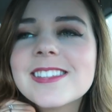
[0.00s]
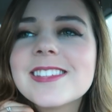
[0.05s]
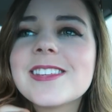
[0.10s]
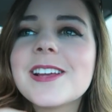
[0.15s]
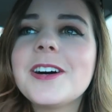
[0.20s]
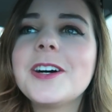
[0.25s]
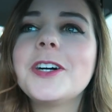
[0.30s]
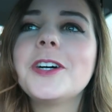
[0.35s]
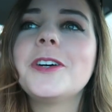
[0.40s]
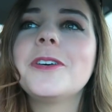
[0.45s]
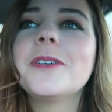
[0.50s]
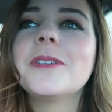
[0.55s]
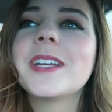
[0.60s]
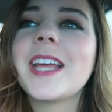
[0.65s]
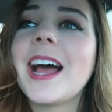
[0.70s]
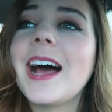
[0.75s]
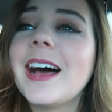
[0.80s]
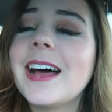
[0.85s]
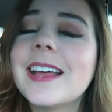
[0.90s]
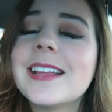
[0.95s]
So
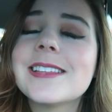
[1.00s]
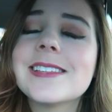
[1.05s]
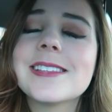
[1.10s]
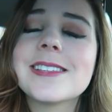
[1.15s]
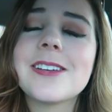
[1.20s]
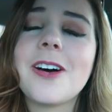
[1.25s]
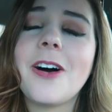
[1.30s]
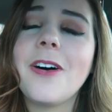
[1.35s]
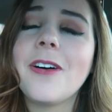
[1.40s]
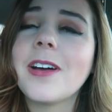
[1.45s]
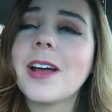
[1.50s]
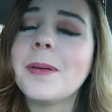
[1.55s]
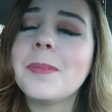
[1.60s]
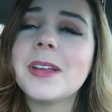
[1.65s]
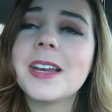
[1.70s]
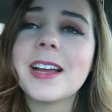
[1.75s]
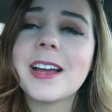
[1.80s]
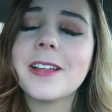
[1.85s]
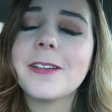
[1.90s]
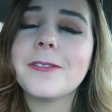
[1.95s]
yeah, it's all
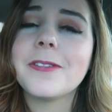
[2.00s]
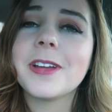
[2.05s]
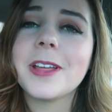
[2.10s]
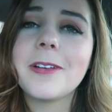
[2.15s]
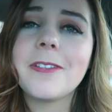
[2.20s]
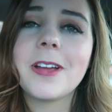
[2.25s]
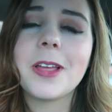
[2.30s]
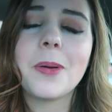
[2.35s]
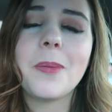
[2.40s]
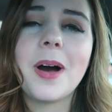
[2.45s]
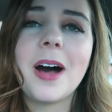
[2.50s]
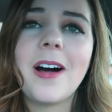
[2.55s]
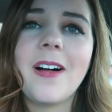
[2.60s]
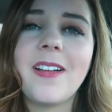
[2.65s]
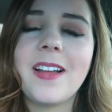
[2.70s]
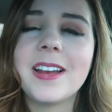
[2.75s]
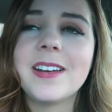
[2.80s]
coming together really, really well.